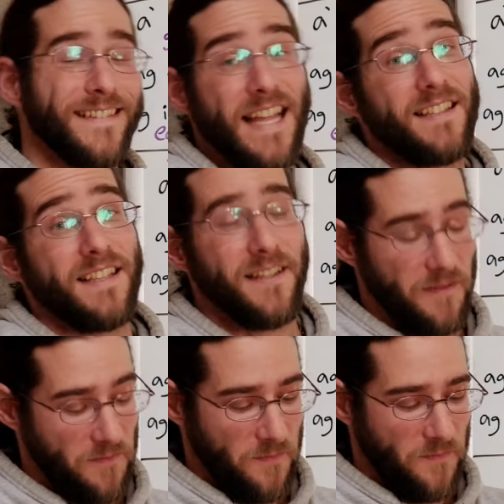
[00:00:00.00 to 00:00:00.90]
That's it.
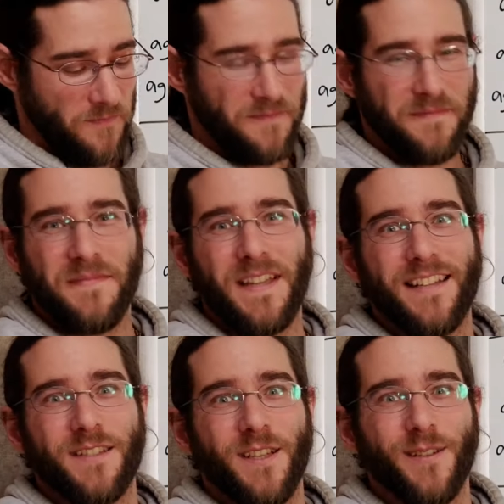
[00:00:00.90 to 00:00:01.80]

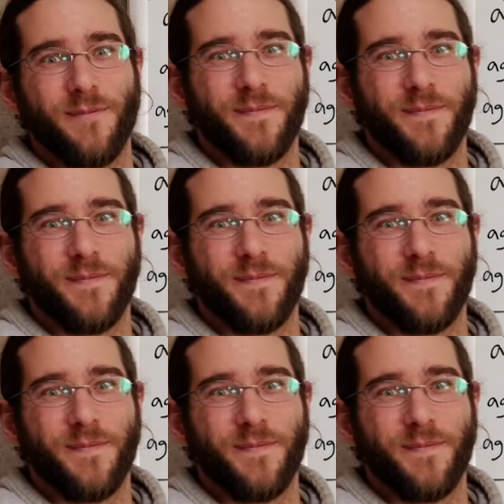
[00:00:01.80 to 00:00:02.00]
That's it.